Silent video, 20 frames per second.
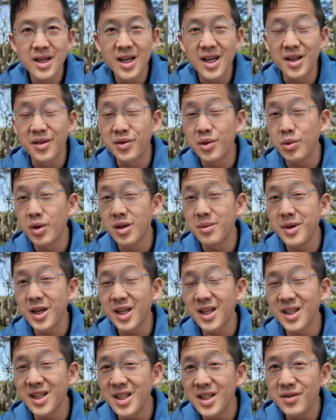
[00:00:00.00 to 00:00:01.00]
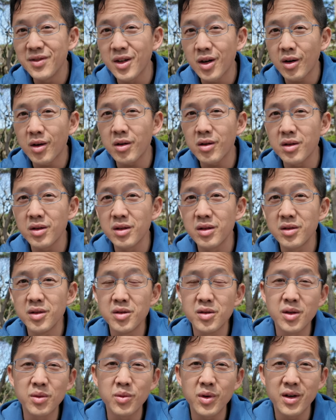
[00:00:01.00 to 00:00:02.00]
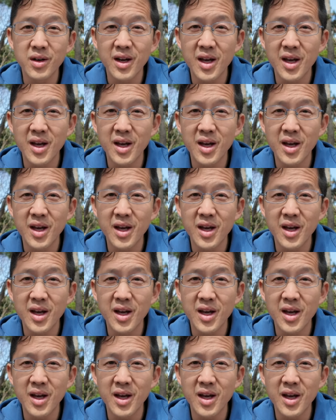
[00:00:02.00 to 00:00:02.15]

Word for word: And if you want to make it even harder, you can wear